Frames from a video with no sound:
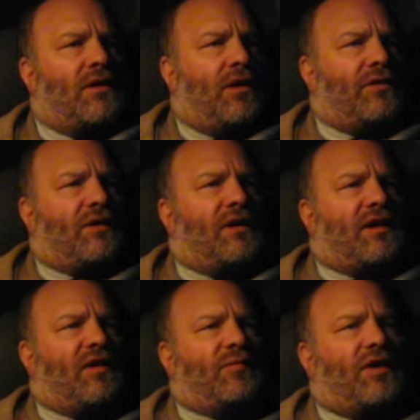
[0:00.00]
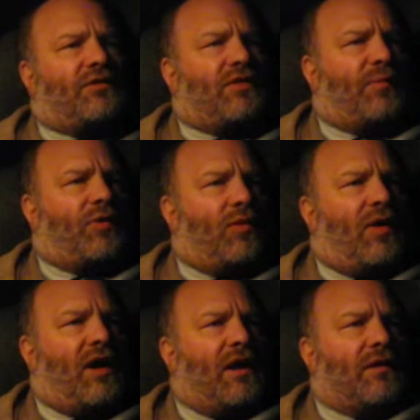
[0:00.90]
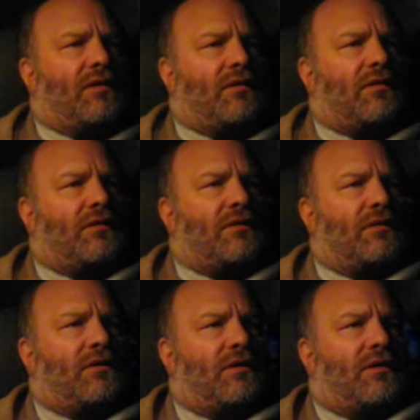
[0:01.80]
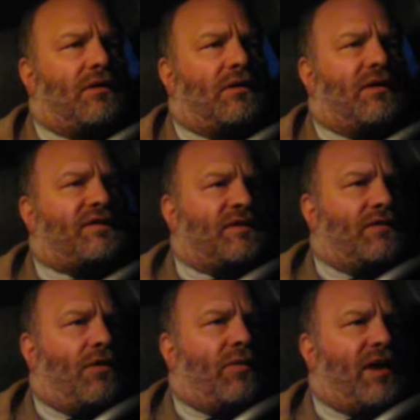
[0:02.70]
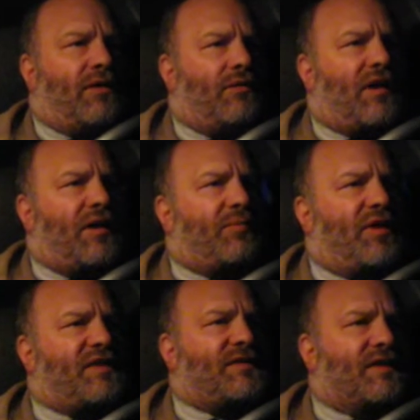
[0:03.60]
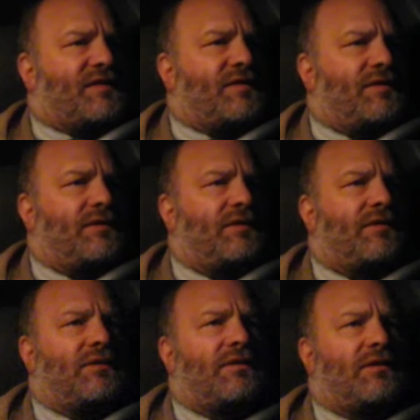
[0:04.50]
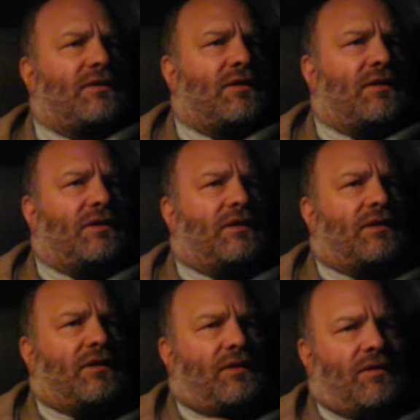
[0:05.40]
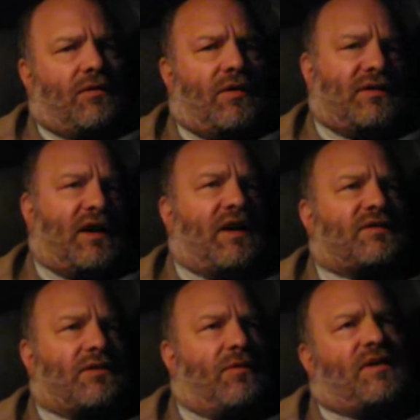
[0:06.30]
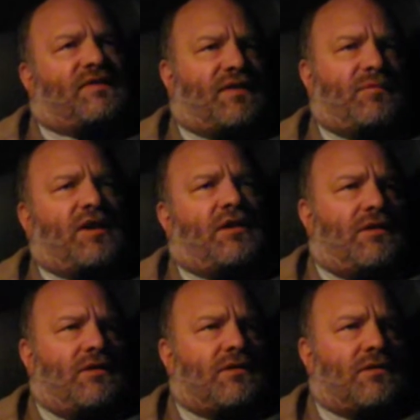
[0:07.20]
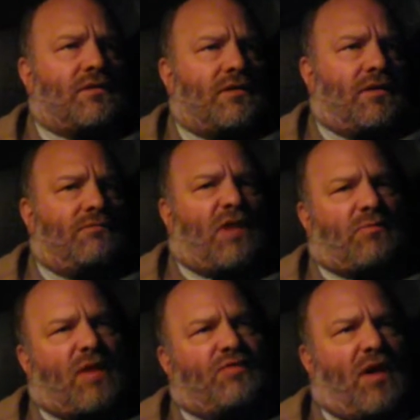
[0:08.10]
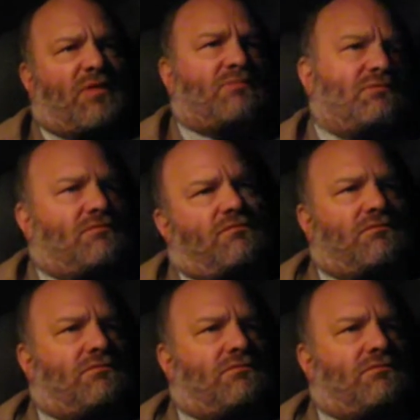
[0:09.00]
Are you going to give me a trip or what? This is no way to run a business. And you know what the answer was to me? Not my problem.